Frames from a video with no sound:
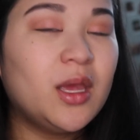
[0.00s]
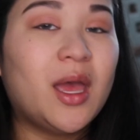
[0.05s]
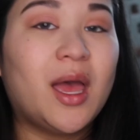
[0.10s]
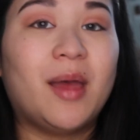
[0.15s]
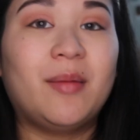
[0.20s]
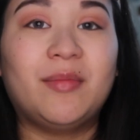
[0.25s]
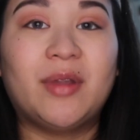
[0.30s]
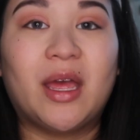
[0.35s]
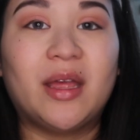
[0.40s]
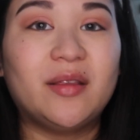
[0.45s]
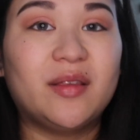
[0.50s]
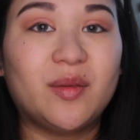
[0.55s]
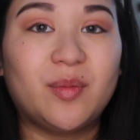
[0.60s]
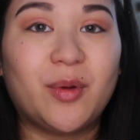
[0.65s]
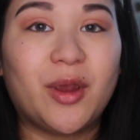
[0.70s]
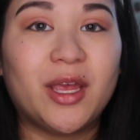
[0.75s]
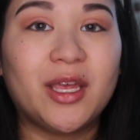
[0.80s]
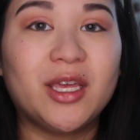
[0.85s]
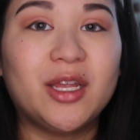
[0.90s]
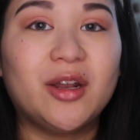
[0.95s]
I'm not
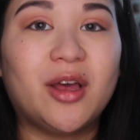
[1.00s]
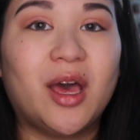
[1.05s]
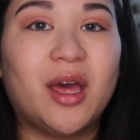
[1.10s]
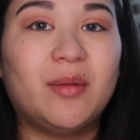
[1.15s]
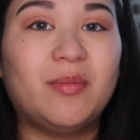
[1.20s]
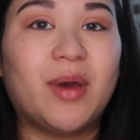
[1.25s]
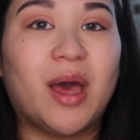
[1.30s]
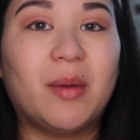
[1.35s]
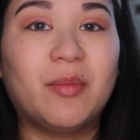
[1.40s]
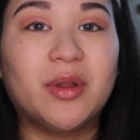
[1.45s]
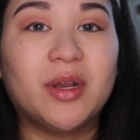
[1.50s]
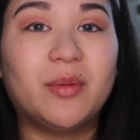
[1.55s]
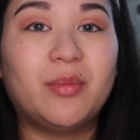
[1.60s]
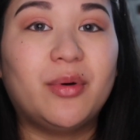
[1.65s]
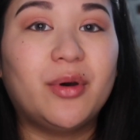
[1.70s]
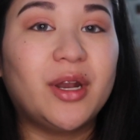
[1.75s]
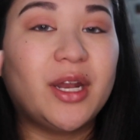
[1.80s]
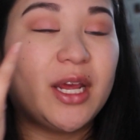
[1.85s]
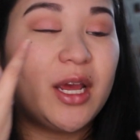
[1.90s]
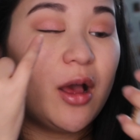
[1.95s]
spraying it on, but I'm going to
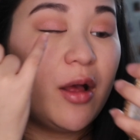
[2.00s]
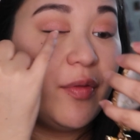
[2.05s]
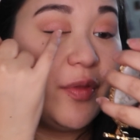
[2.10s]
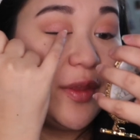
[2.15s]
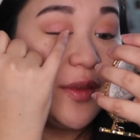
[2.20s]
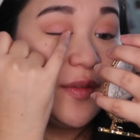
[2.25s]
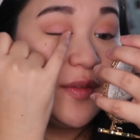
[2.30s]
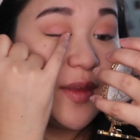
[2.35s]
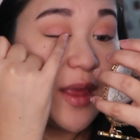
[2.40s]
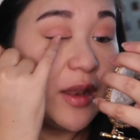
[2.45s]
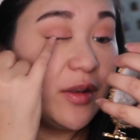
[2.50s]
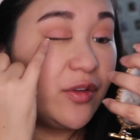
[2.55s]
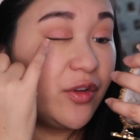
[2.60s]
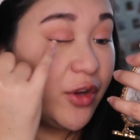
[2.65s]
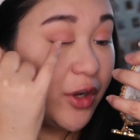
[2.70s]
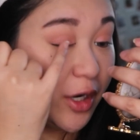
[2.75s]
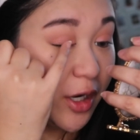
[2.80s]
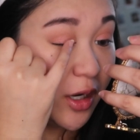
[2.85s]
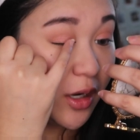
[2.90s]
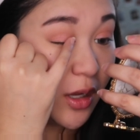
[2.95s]
put it on the
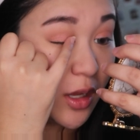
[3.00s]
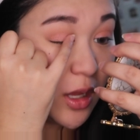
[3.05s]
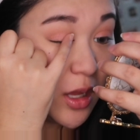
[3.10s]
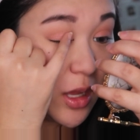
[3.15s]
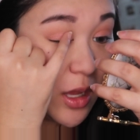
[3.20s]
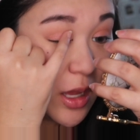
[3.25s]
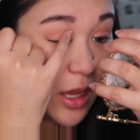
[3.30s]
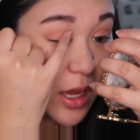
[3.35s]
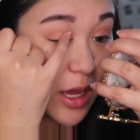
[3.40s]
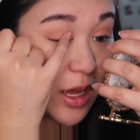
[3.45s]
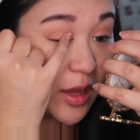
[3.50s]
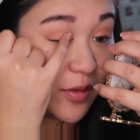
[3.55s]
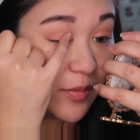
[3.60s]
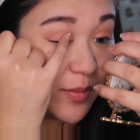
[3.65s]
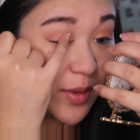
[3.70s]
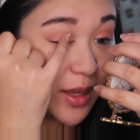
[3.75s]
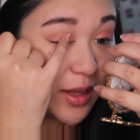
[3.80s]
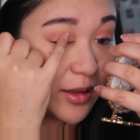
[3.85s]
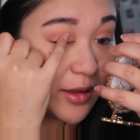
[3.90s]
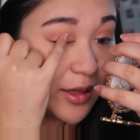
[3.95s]
center of
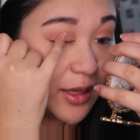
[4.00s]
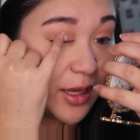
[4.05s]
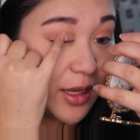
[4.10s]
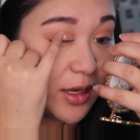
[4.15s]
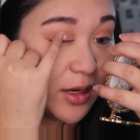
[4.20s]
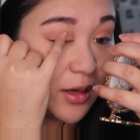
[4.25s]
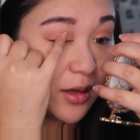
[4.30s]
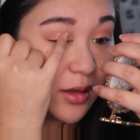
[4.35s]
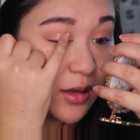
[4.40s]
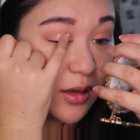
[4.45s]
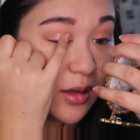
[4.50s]
my lid.